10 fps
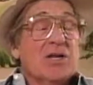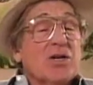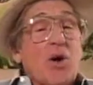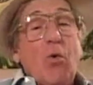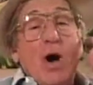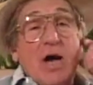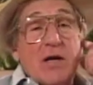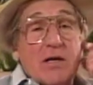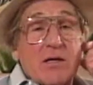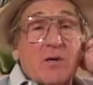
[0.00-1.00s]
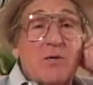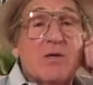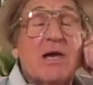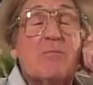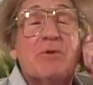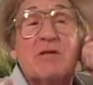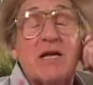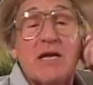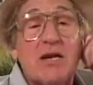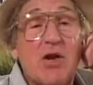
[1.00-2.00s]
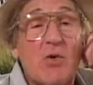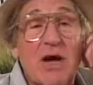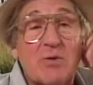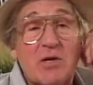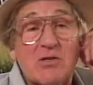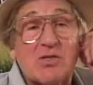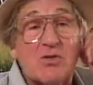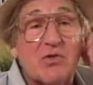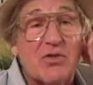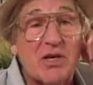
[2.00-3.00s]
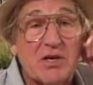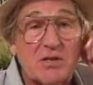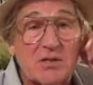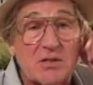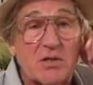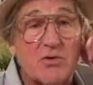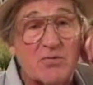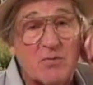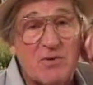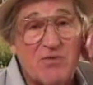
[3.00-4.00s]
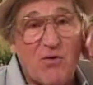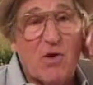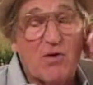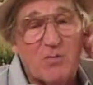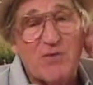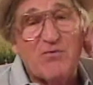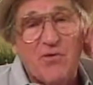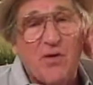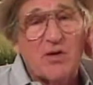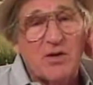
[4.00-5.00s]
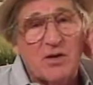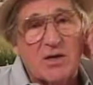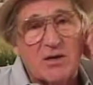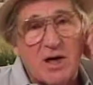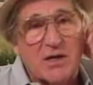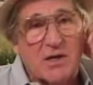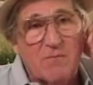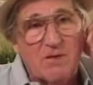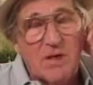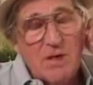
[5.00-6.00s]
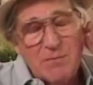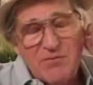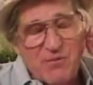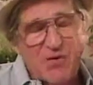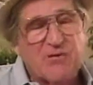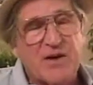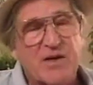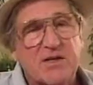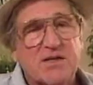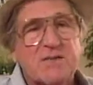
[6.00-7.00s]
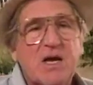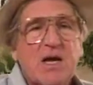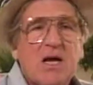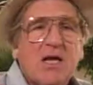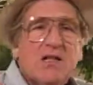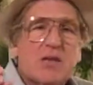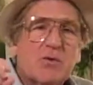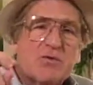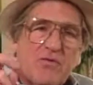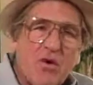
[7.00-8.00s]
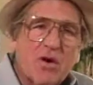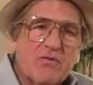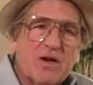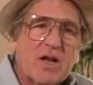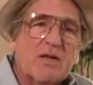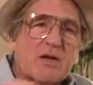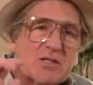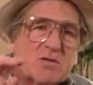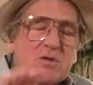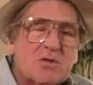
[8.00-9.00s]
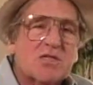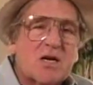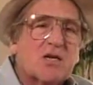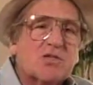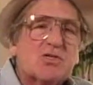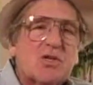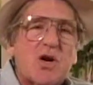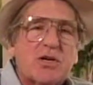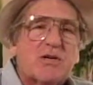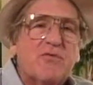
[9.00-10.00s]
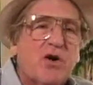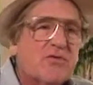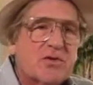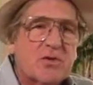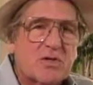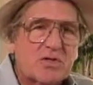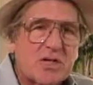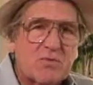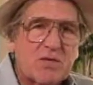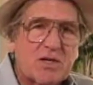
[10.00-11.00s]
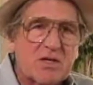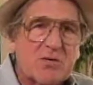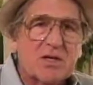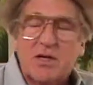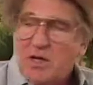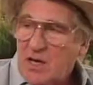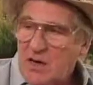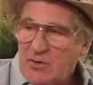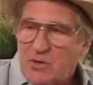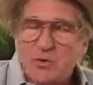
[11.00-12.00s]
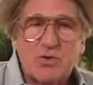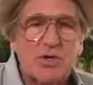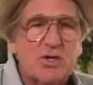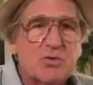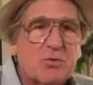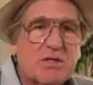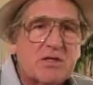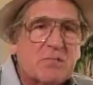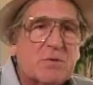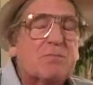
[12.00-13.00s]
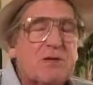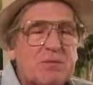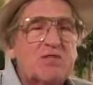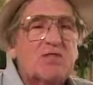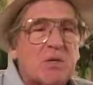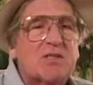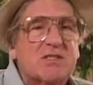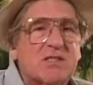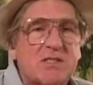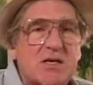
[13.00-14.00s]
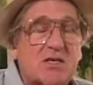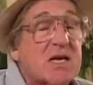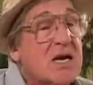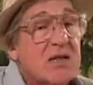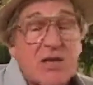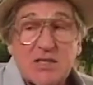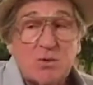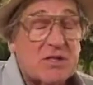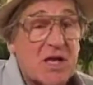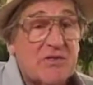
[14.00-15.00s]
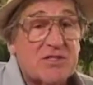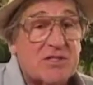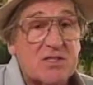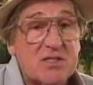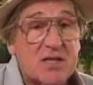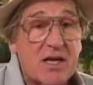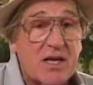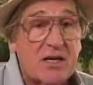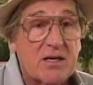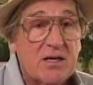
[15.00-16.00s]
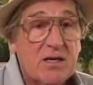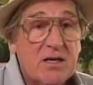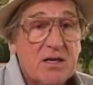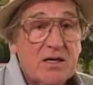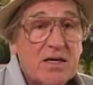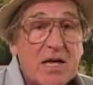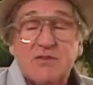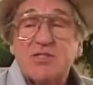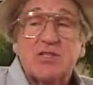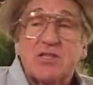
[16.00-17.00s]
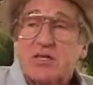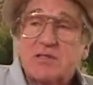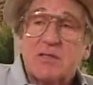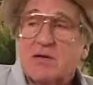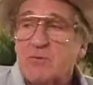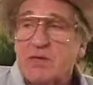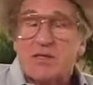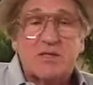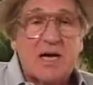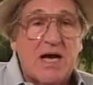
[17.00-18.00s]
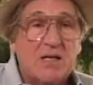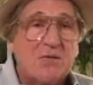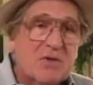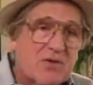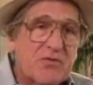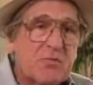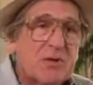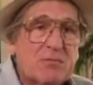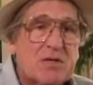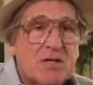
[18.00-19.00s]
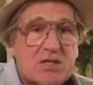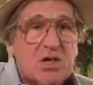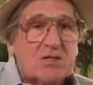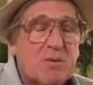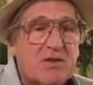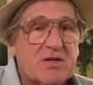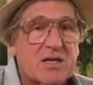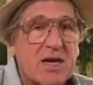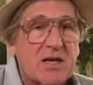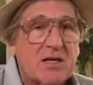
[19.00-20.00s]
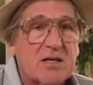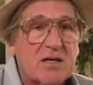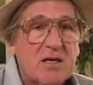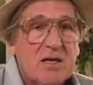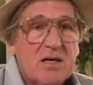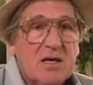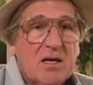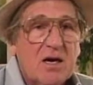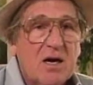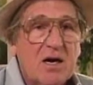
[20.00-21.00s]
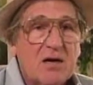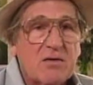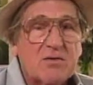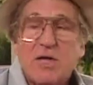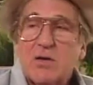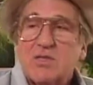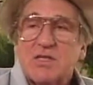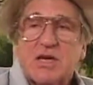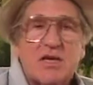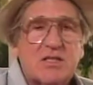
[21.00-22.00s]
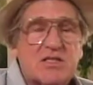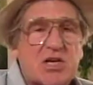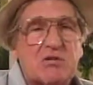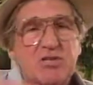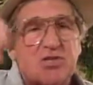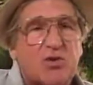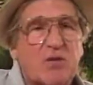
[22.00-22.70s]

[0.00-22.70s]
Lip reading: You know why? Yeah, but they had no act when they used to do theaters. You know, before nightclubs, before Vegas. There were vaudeville, and those stars used to go out into vaudeville, do the same thing. They would have little routines written, but people just wanted to see the stars. That's what television is today. Television, there's not really the talent. Very few people judge by the talent. They don't say Ellen DeGeneres is a